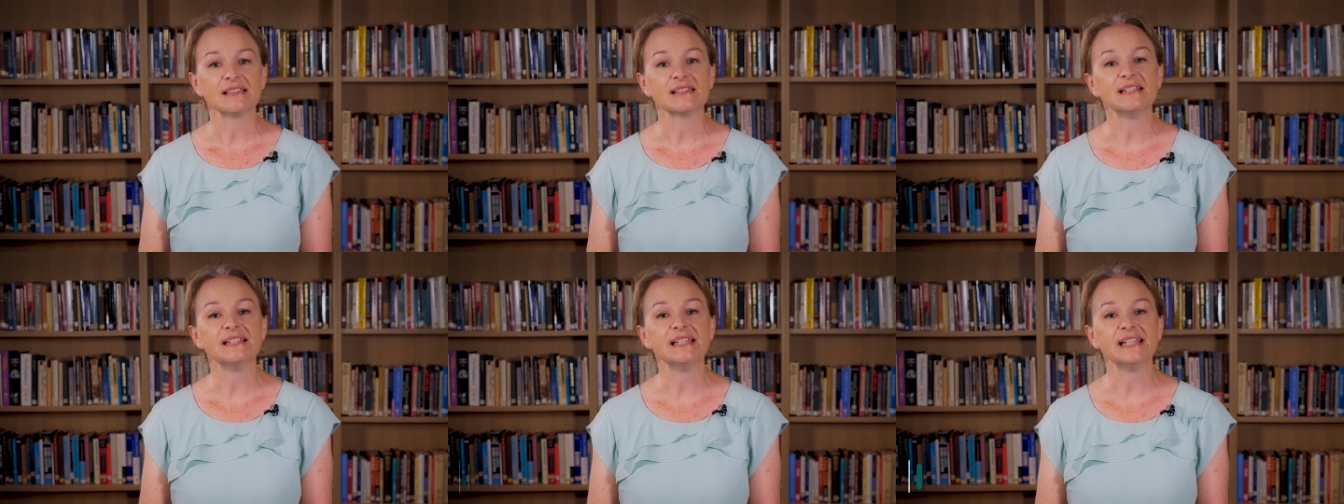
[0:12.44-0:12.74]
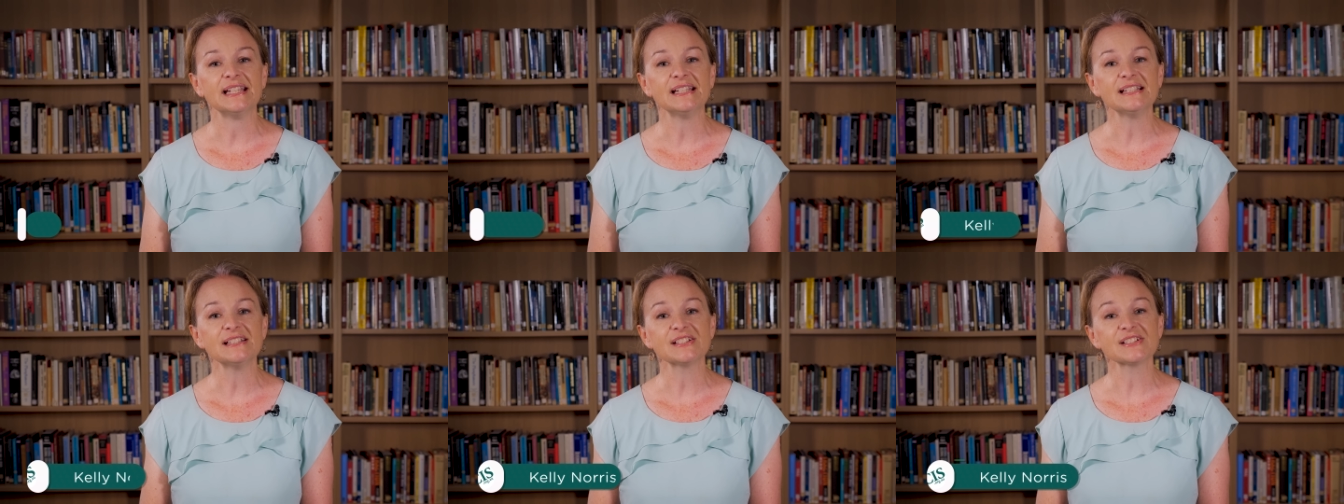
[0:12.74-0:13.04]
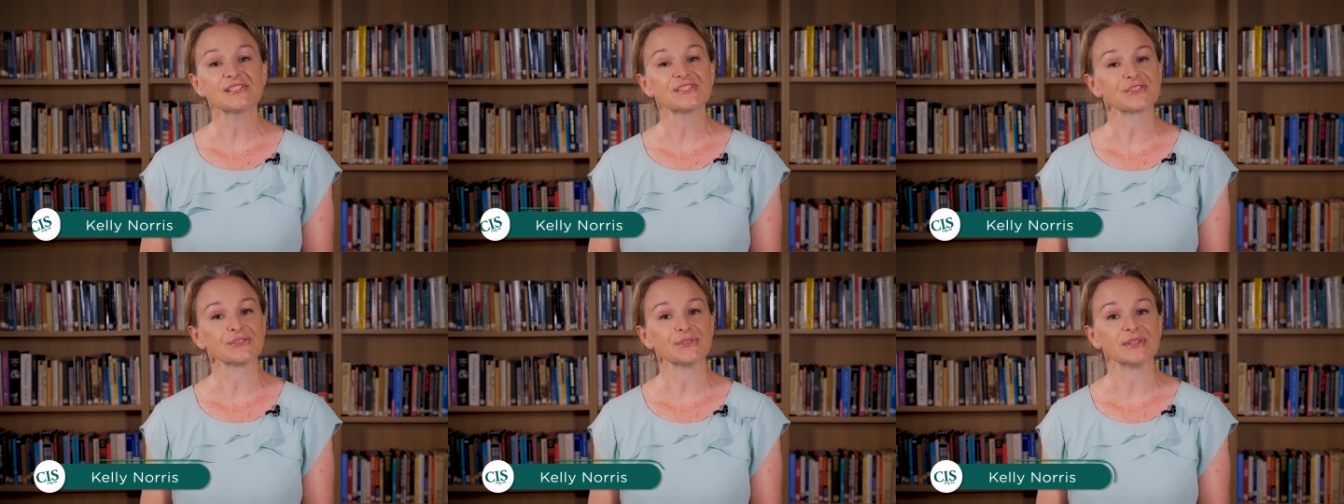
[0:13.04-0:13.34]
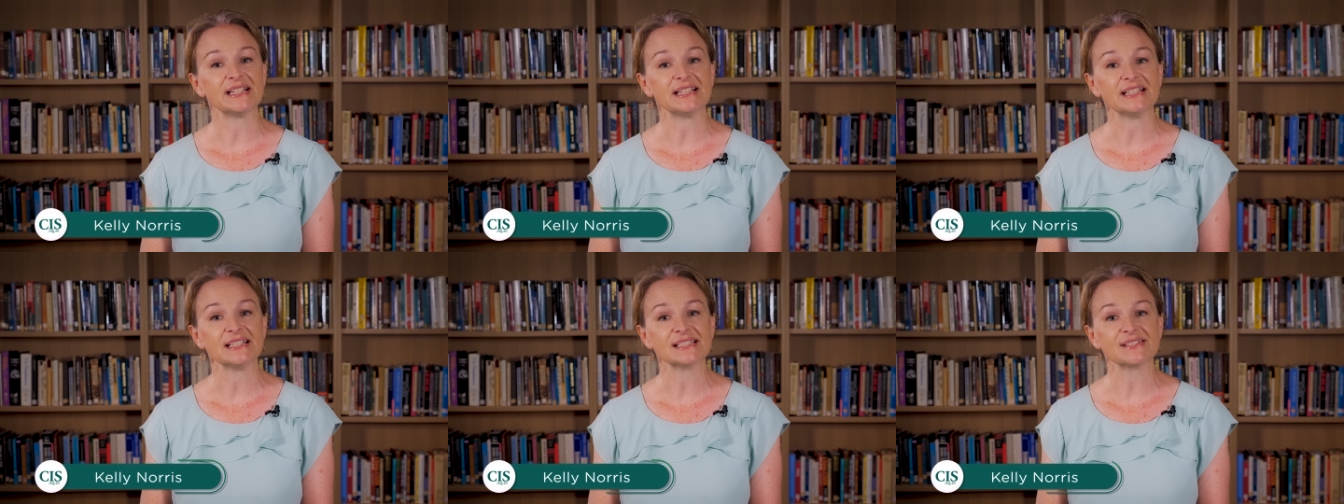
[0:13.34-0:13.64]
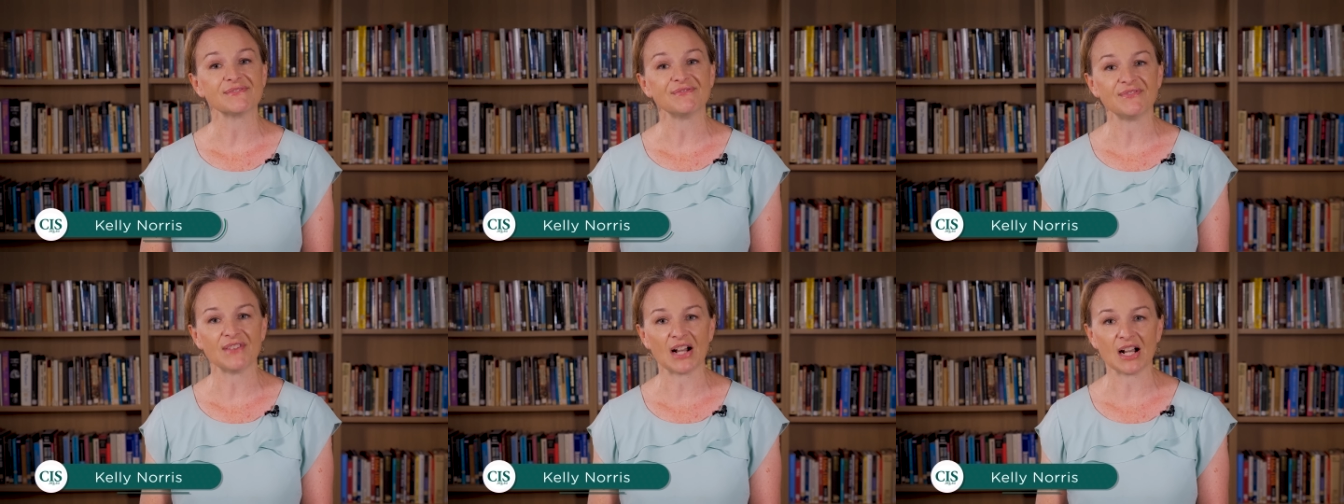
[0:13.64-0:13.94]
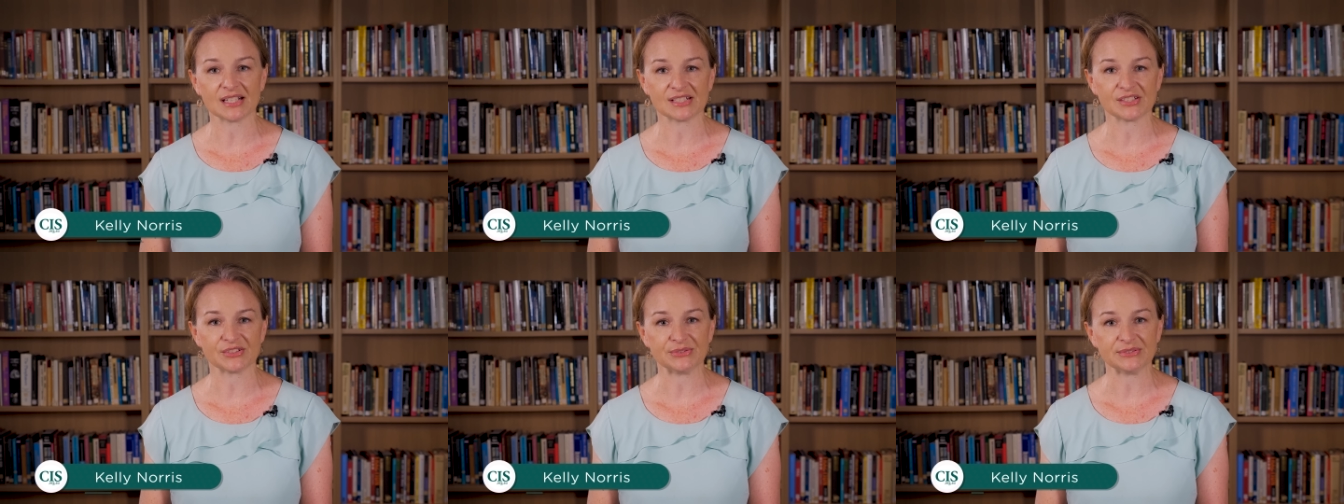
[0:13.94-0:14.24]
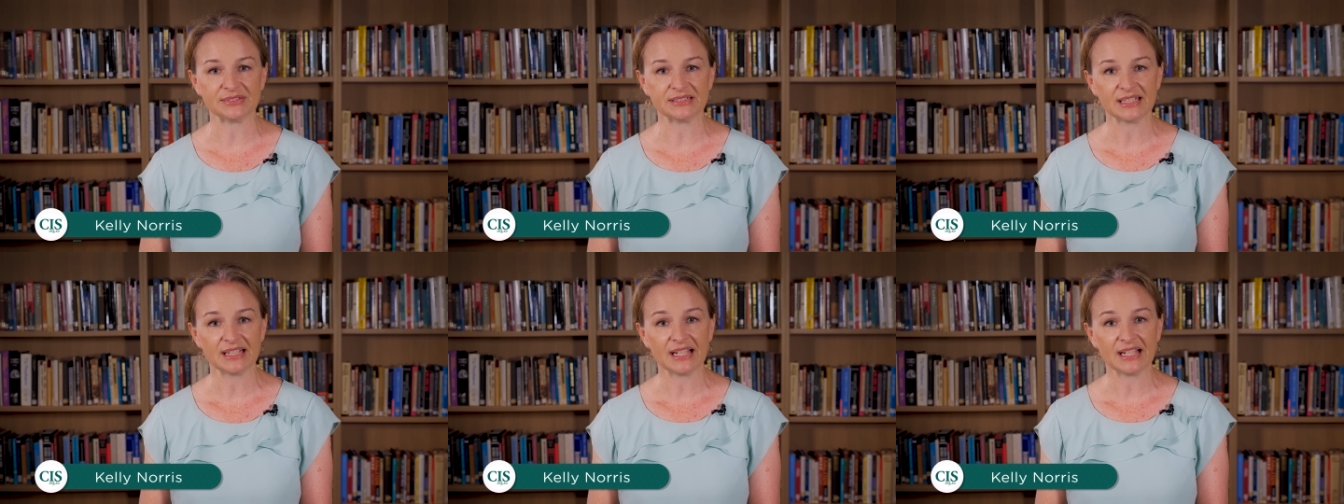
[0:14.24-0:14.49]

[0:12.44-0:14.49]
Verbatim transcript: the need to screen is vital